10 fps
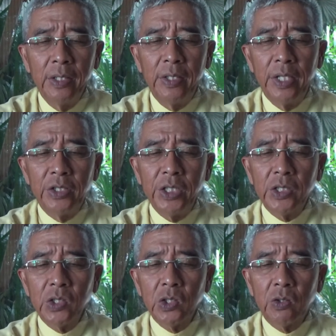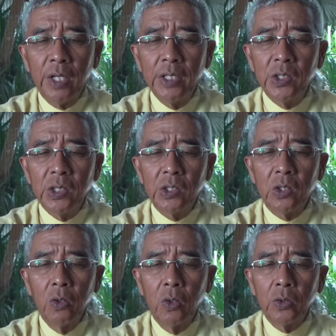that Jesus Christ is
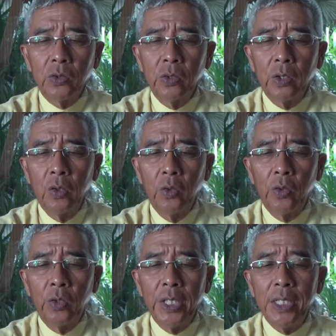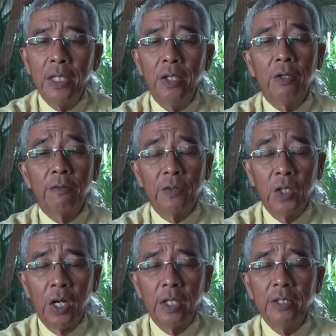Lord to the glory of
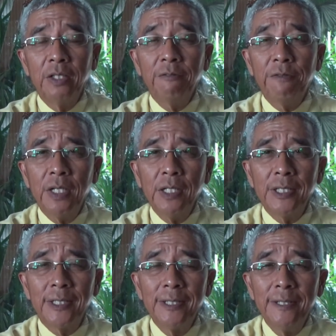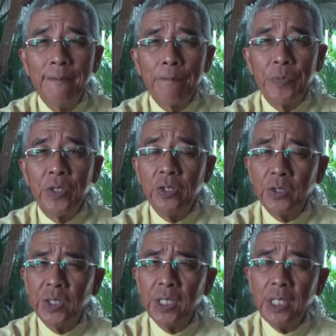God the Father. Do you
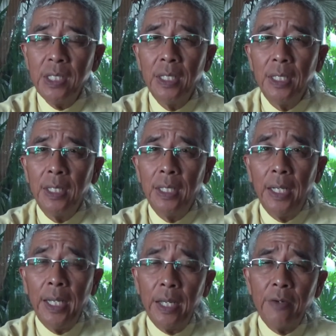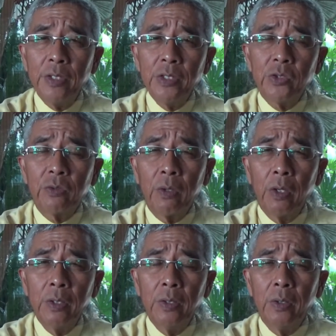see? Aaron's
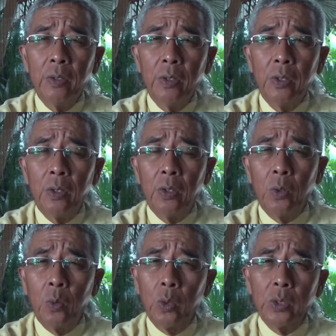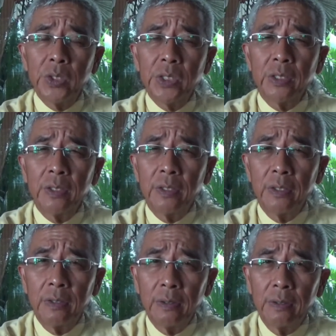rod was
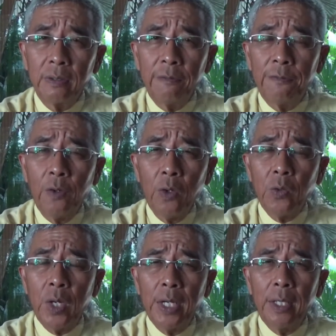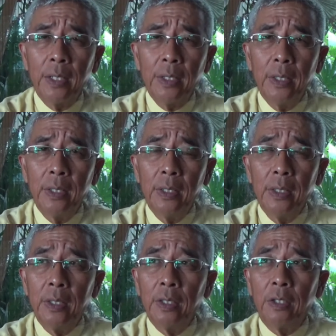the forerunner
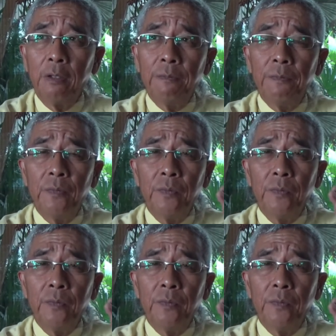of